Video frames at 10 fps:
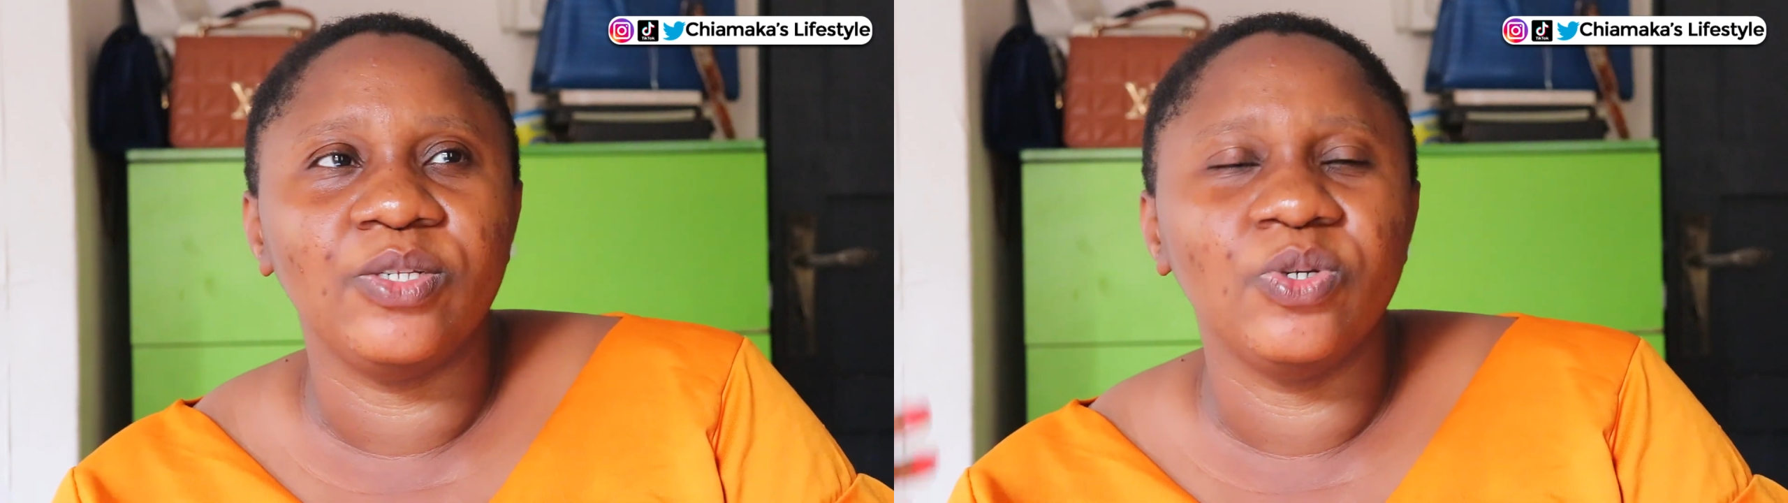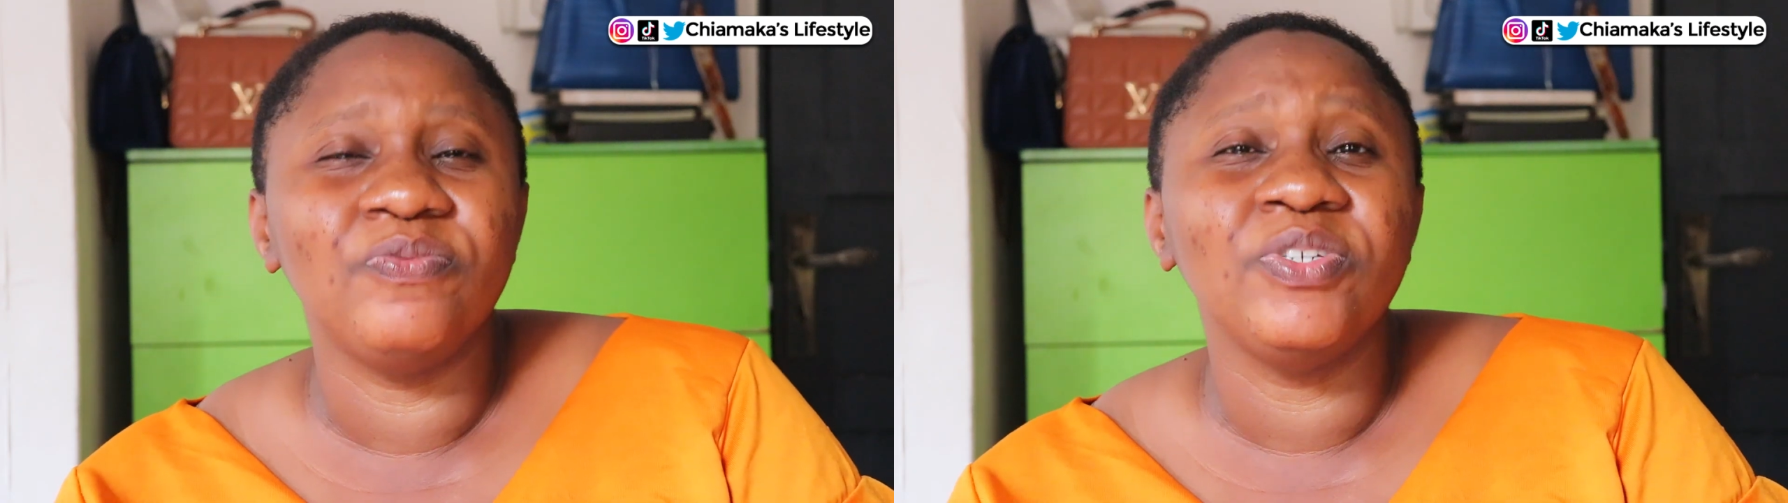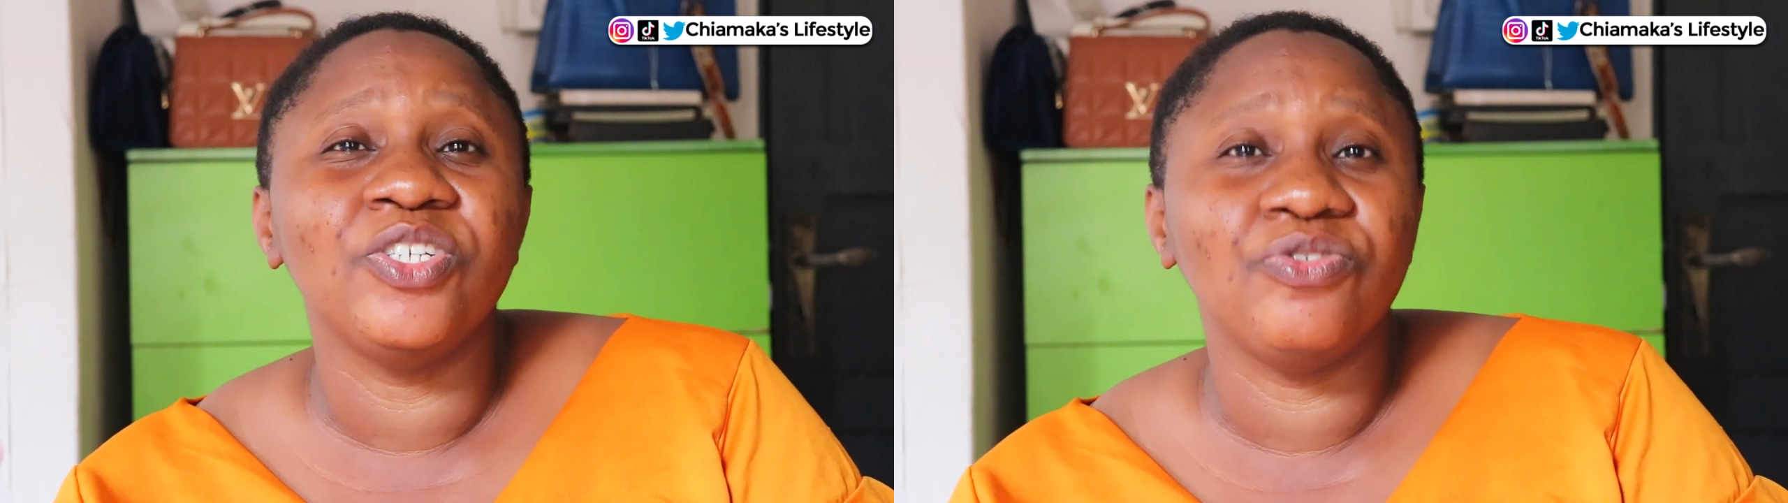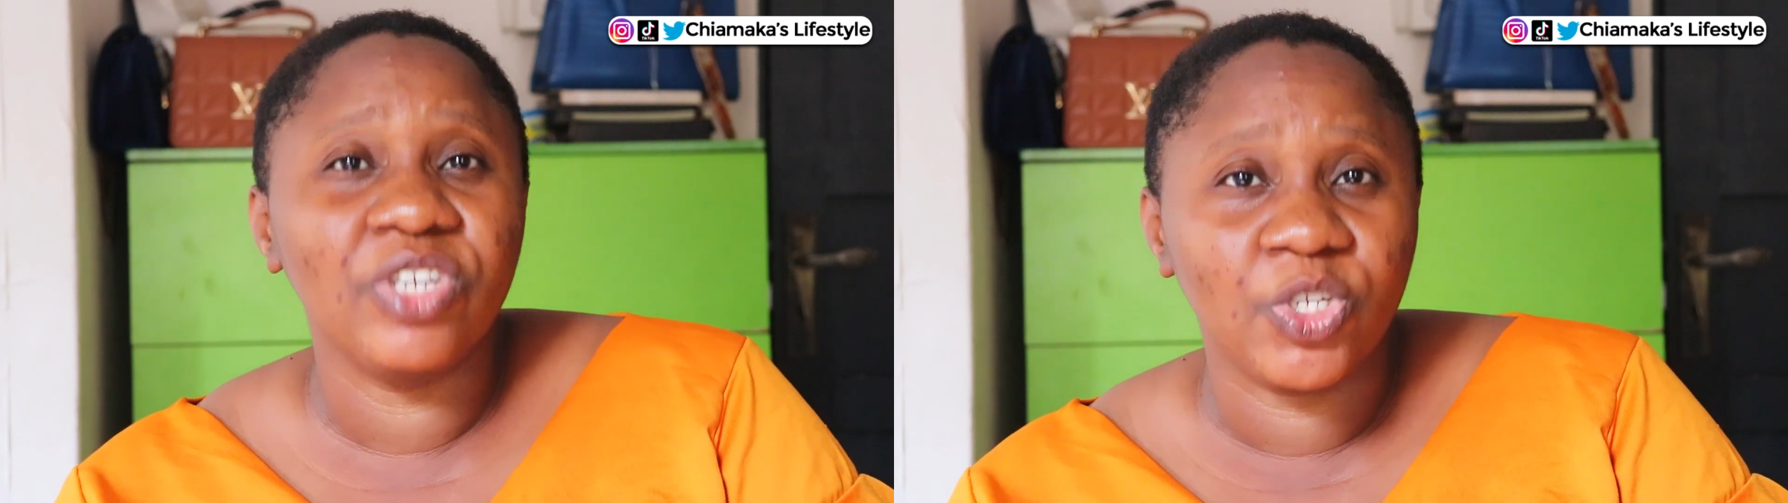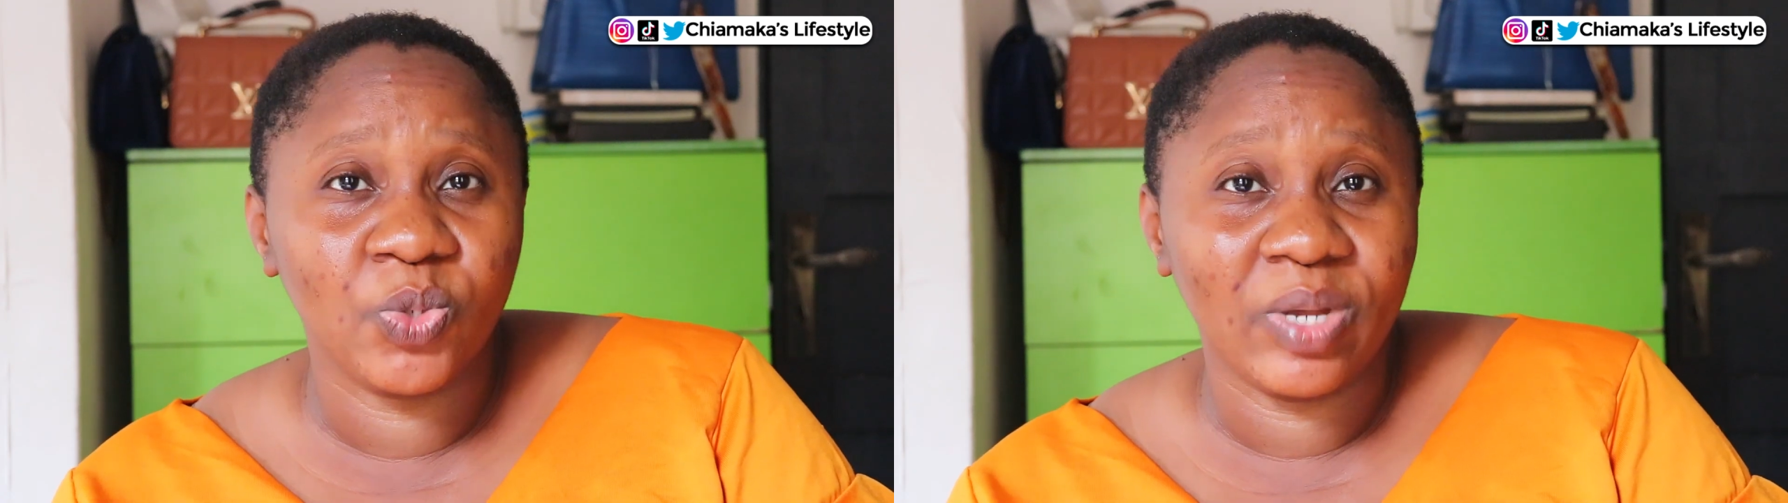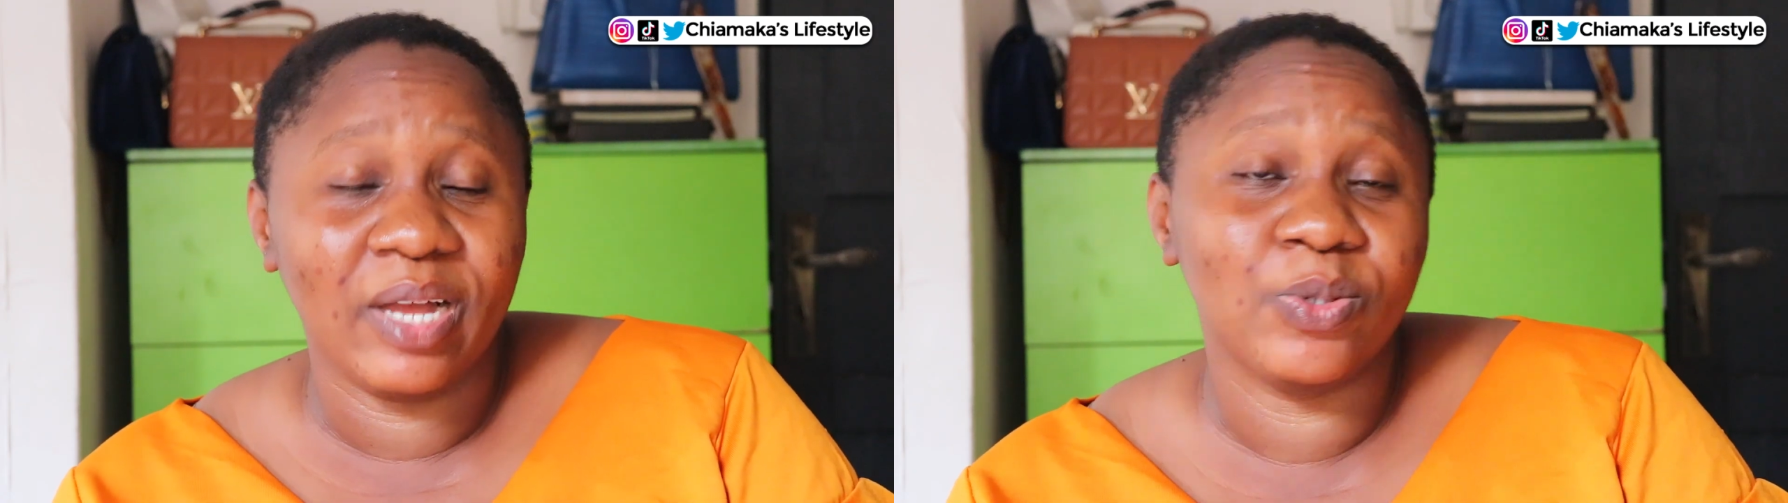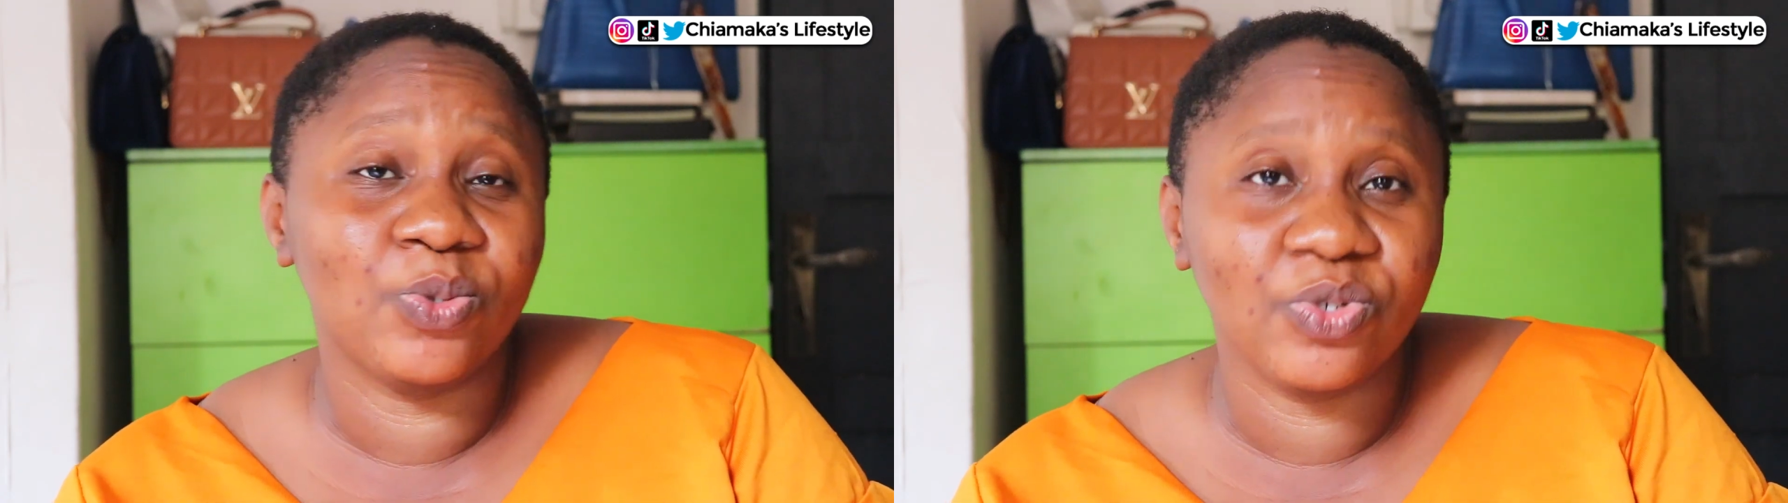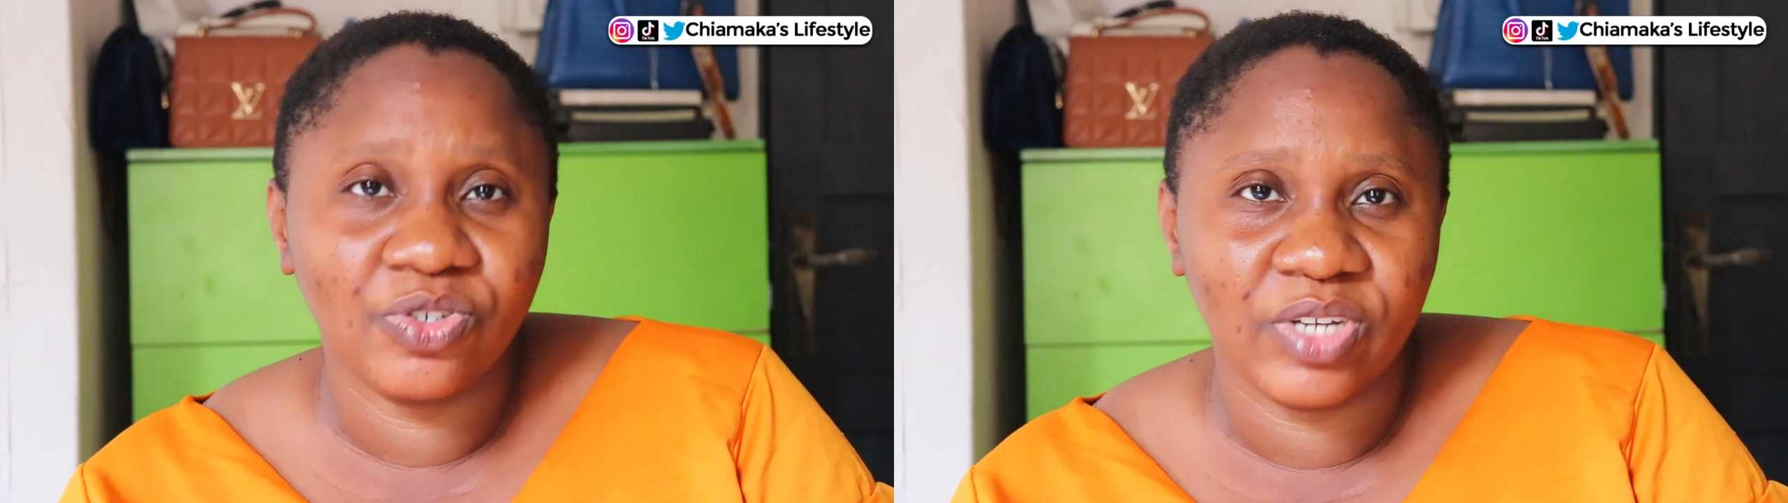you know, even the rich too are
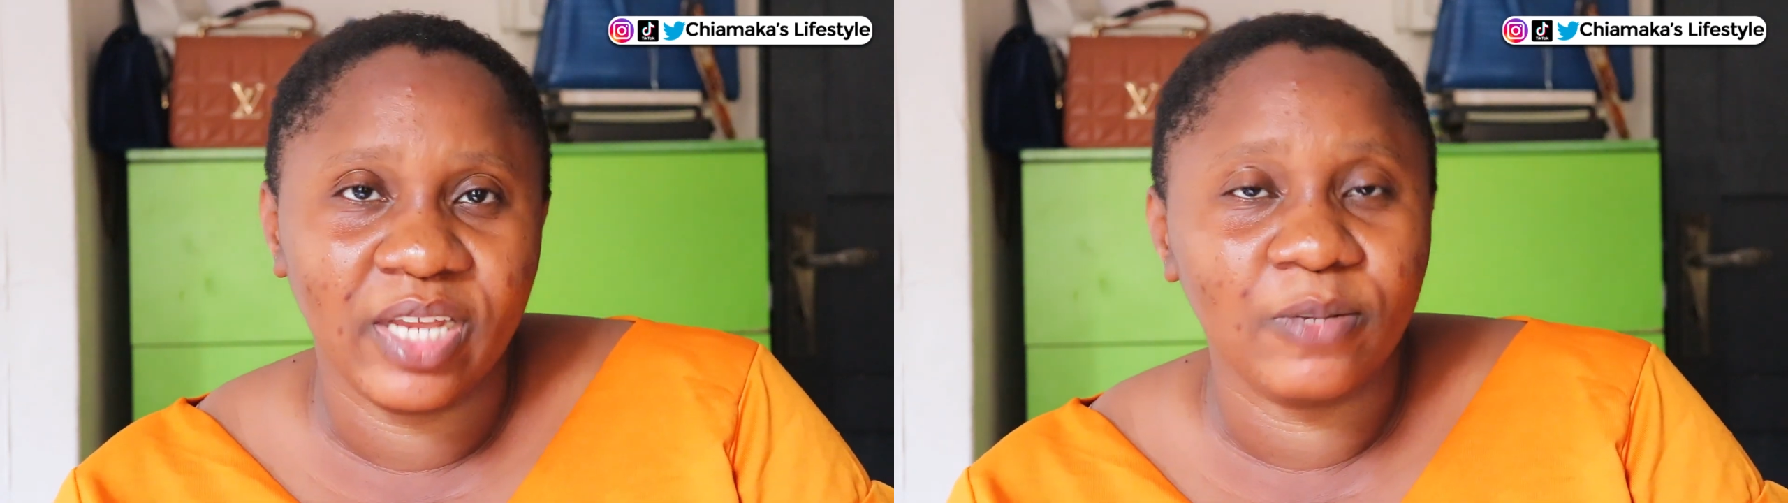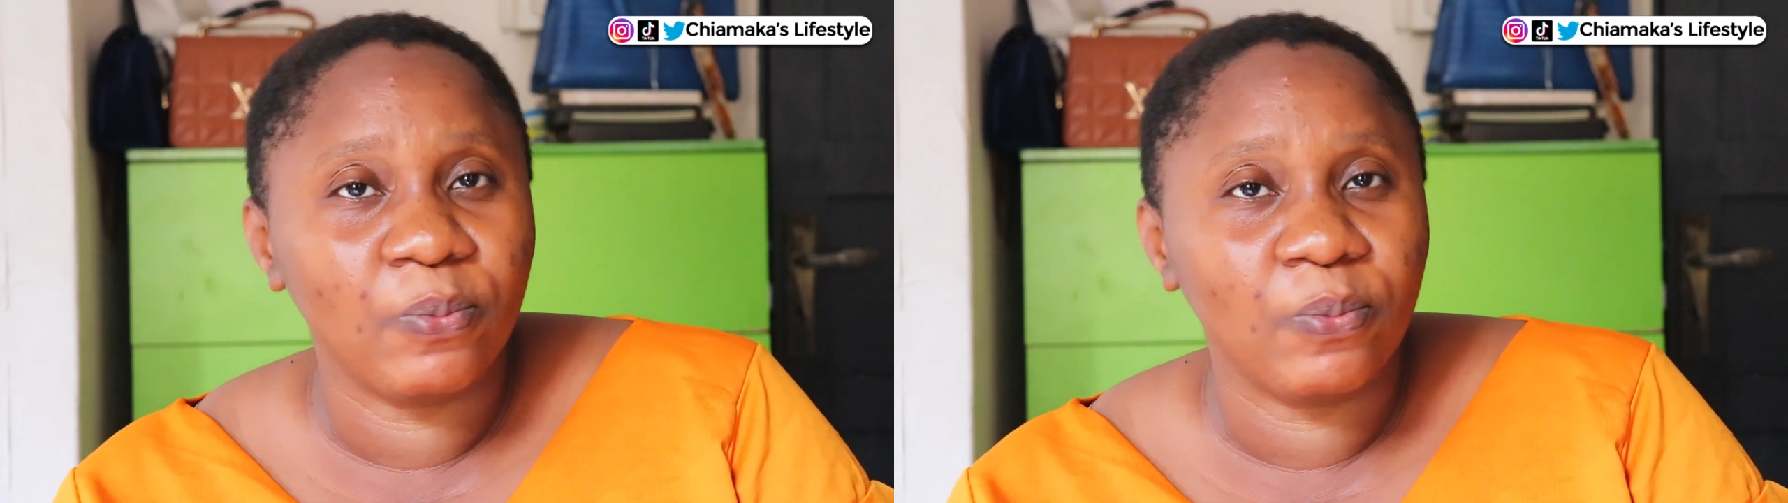also crying,